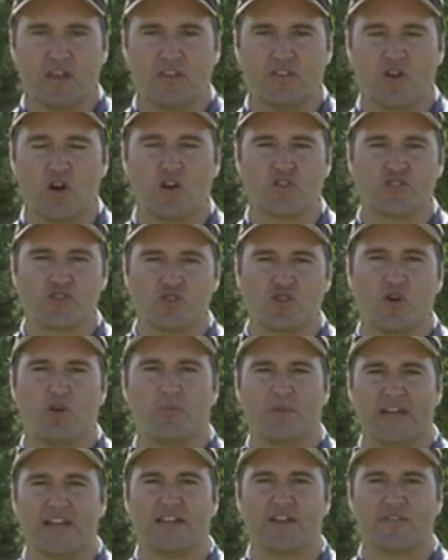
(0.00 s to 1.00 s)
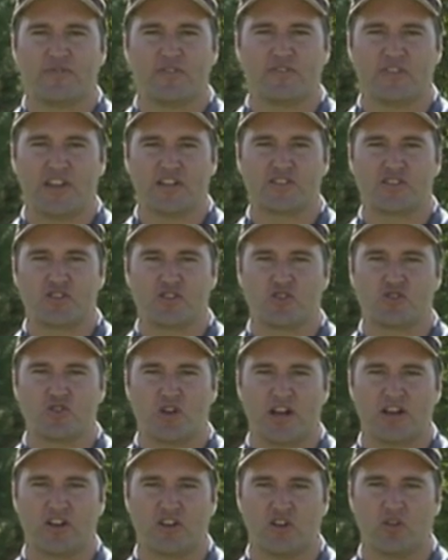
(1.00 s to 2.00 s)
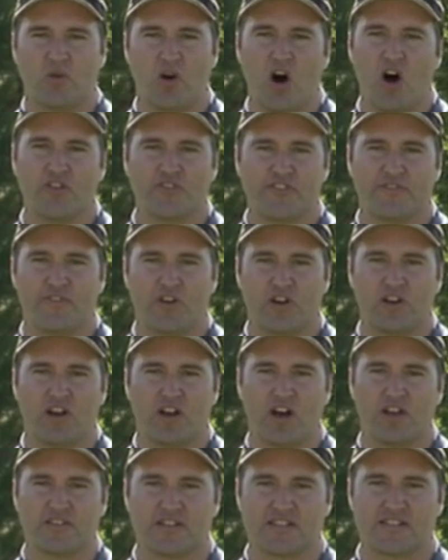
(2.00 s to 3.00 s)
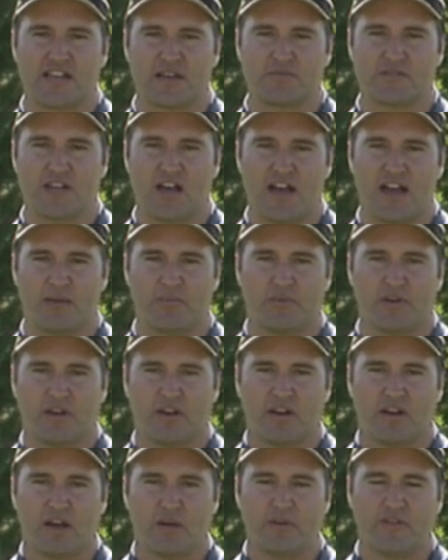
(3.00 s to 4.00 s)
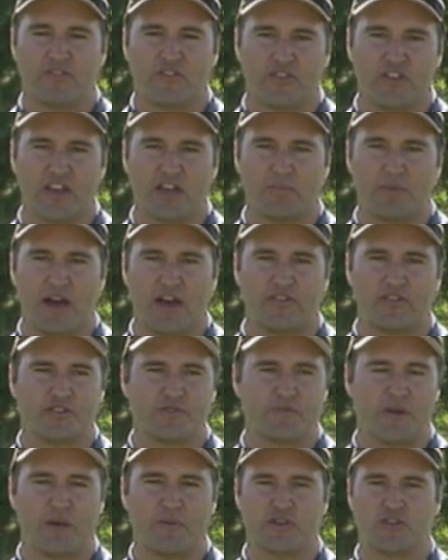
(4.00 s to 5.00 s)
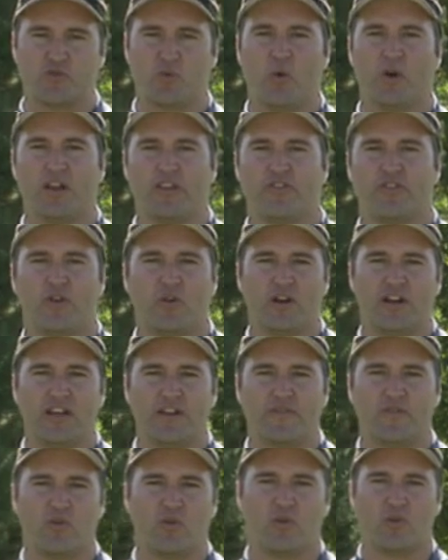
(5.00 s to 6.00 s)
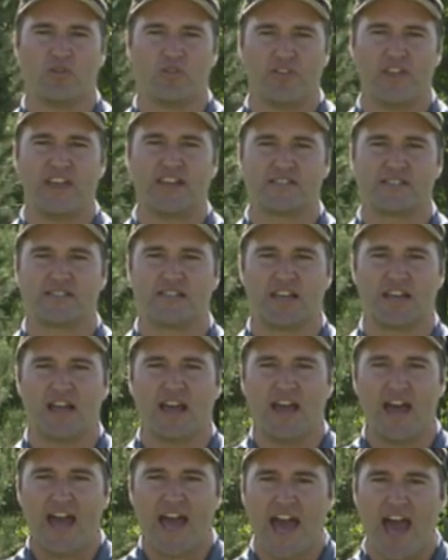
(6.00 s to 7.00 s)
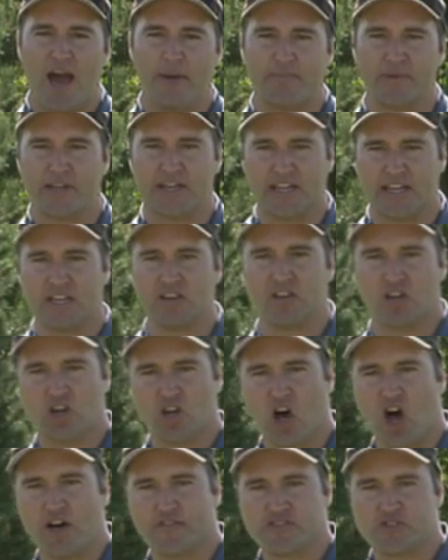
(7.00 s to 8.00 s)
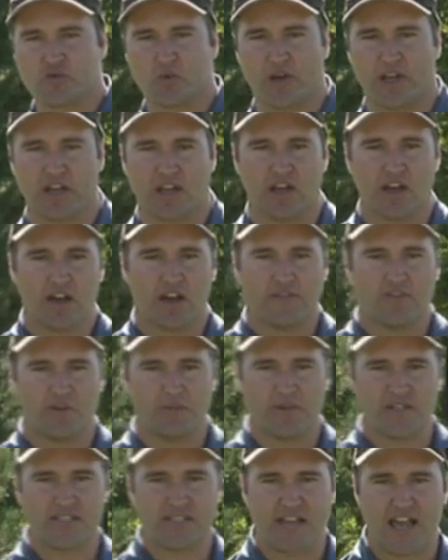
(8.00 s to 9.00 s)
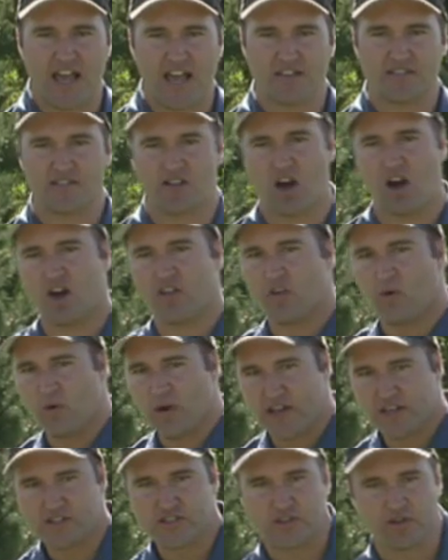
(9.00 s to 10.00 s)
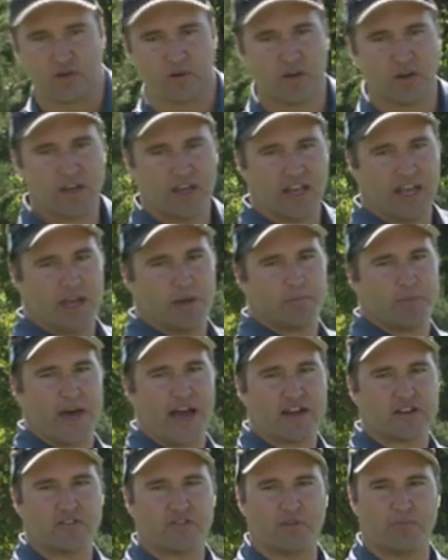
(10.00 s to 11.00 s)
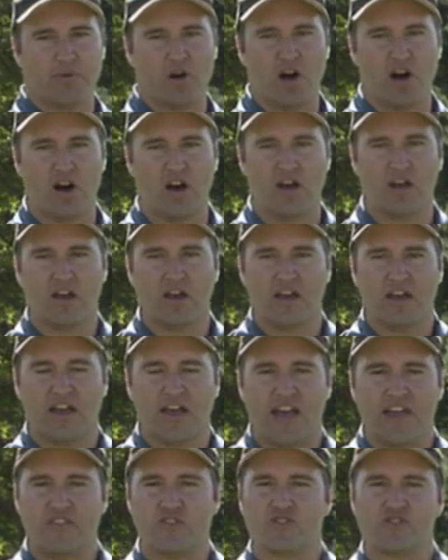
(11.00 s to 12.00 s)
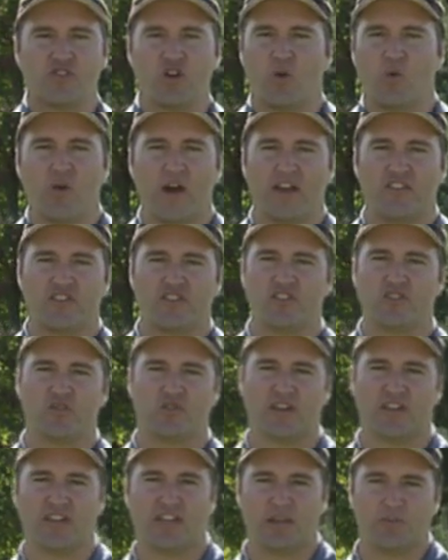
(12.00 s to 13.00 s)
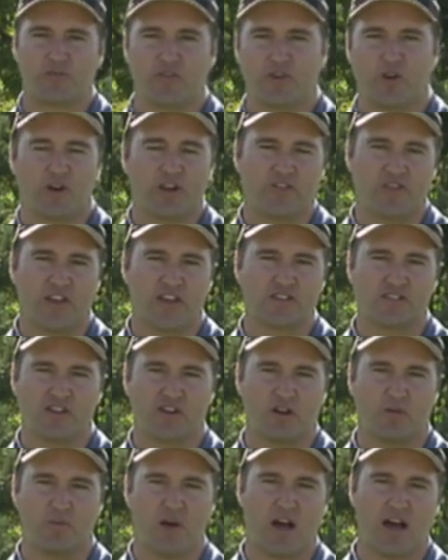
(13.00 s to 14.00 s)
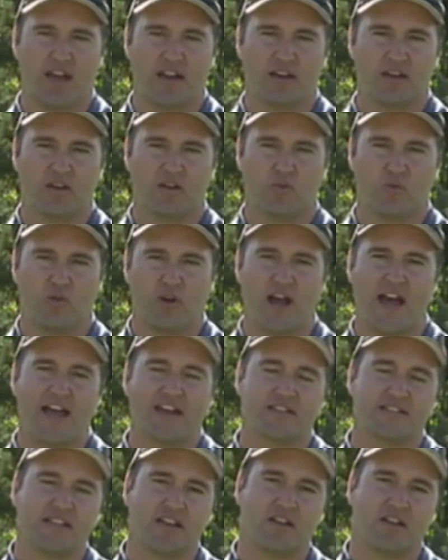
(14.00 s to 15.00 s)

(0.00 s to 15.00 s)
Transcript: there are so many different things that you're trying to do all at the same time. I mean, if you think about it, there's probably 20, 30 different things that happen in the golf swing, from the stance all the way to impact of the ball, and there's no way that you can keep 30 things in your mind. When I